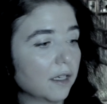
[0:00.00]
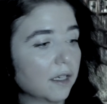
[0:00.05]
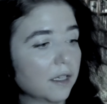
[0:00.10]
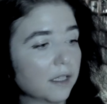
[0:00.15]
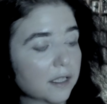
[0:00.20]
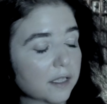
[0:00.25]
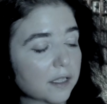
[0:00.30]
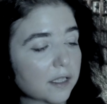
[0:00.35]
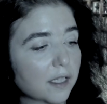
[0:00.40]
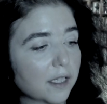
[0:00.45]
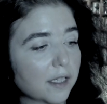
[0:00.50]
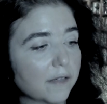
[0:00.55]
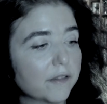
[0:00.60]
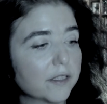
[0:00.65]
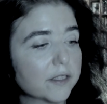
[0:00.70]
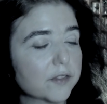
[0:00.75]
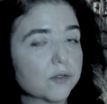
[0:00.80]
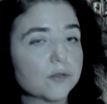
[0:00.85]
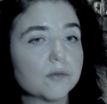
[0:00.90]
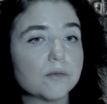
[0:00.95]

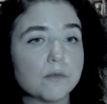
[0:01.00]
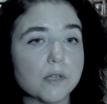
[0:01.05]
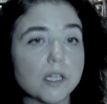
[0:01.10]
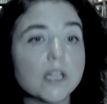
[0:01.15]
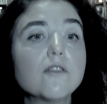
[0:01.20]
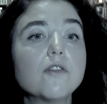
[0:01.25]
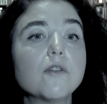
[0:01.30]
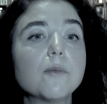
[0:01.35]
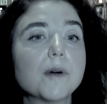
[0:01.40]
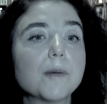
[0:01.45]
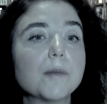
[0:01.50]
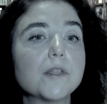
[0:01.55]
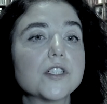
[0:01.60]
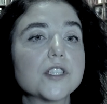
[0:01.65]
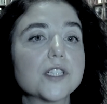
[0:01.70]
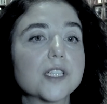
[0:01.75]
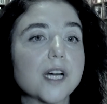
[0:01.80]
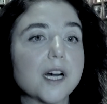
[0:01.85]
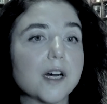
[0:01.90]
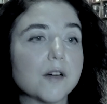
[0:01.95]
engravers who work for
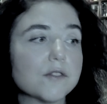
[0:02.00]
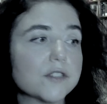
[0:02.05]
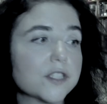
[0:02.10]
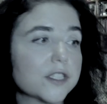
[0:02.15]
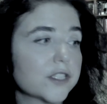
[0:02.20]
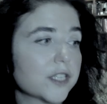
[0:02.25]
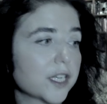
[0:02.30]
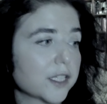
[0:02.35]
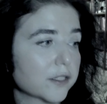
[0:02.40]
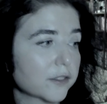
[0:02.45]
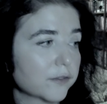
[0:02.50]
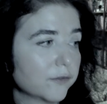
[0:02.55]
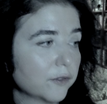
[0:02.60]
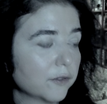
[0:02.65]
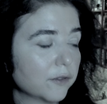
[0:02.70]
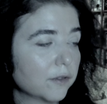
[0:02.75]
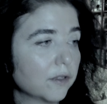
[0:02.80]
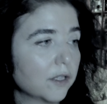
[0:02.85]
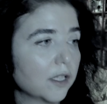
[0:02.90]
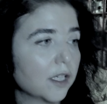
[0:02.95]
publishing houses, ask
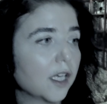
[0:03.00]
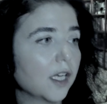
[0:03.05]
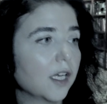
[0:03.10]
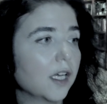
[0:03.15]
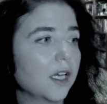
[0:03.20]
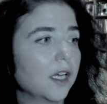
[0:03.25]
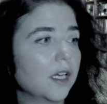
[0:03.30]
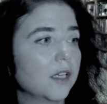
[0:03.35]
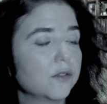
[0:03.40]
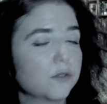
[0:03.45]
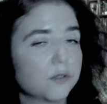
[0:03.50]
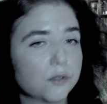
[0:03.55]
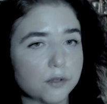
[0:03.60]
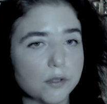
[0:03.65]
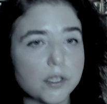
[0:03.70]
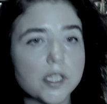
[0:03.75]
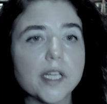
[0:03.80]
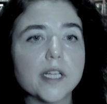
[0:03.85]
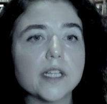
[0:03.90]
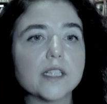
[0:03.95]
for
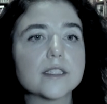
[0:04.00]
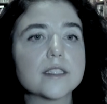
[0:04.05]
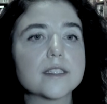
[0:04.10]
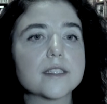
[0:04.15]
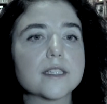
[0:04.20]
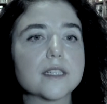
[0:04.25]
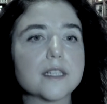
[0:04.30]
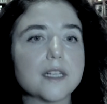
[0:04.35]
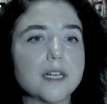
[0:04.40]
tutorials,